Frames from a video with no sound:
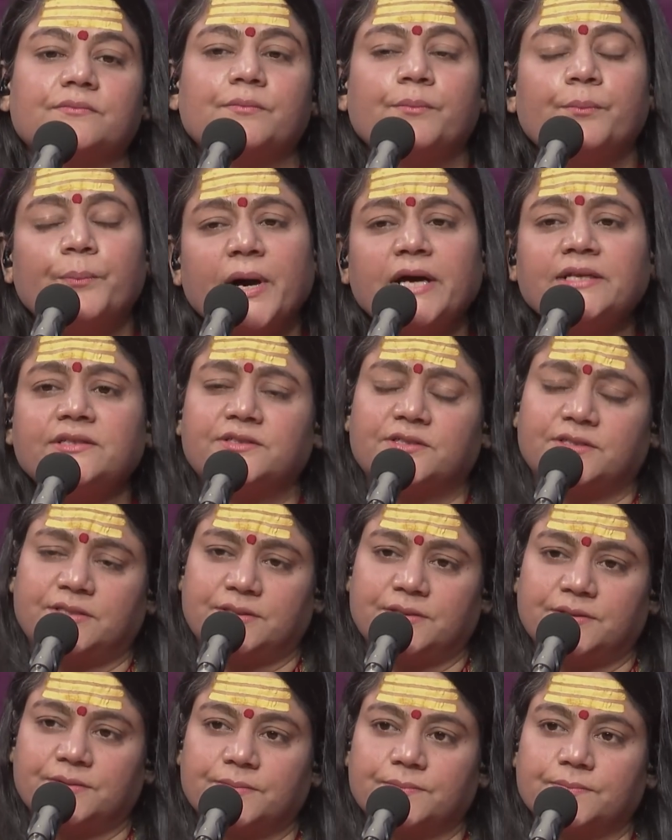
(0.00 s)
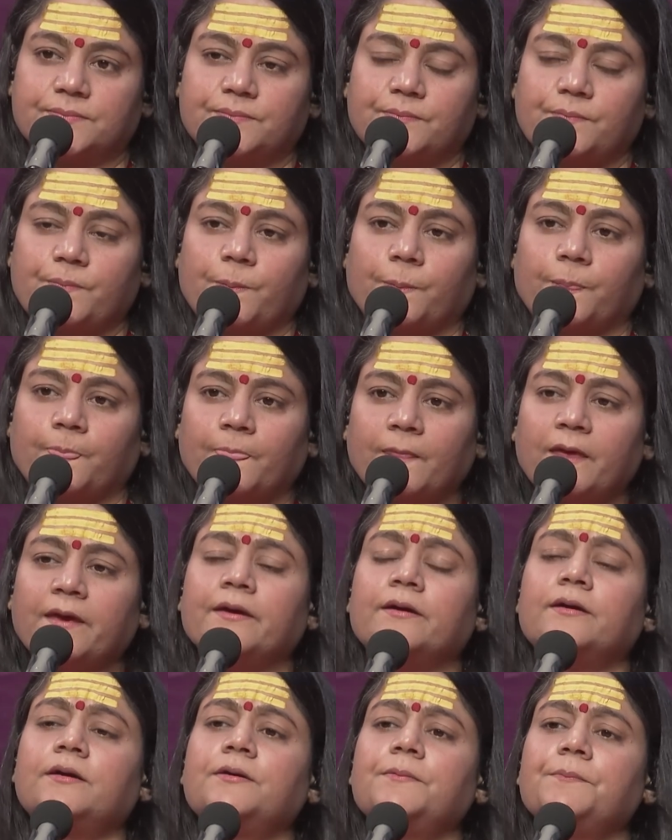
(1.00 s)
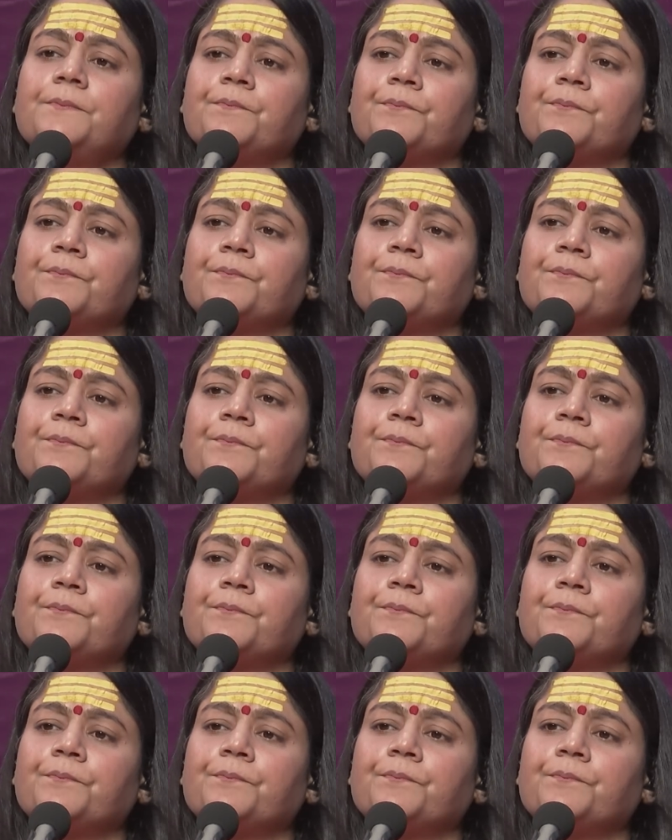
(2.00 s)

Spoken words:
But here